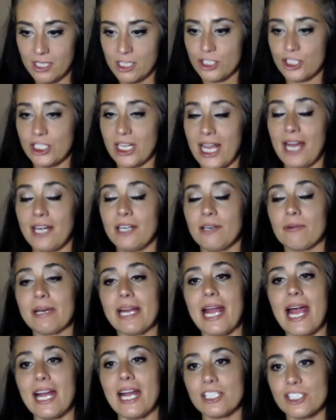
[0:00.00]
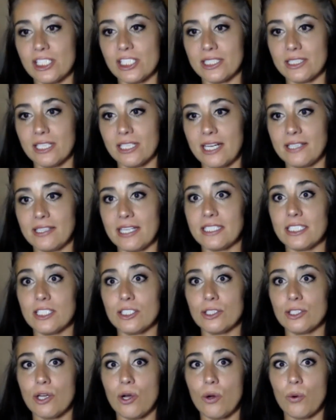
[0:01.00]
She had a reaction, and they
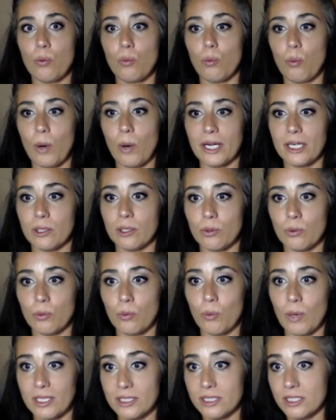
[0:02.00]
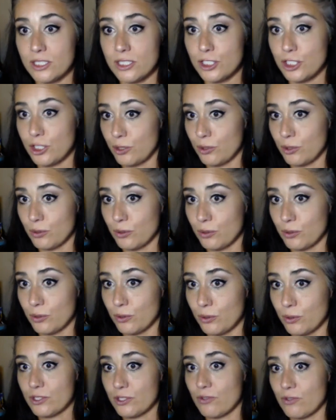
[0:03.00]
didn't know what it was
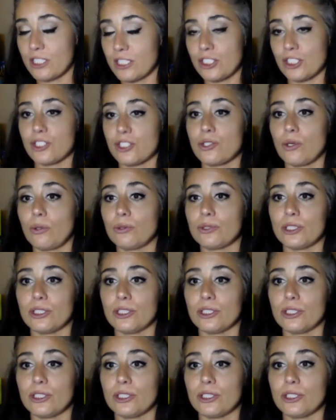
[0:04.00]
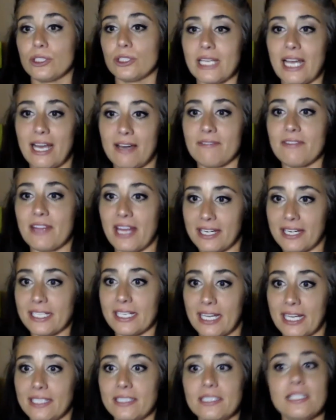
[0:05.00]
so they just told her, don't have that
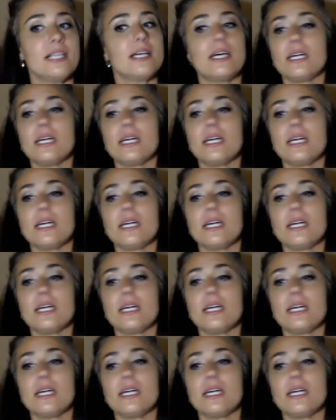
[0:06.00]
again.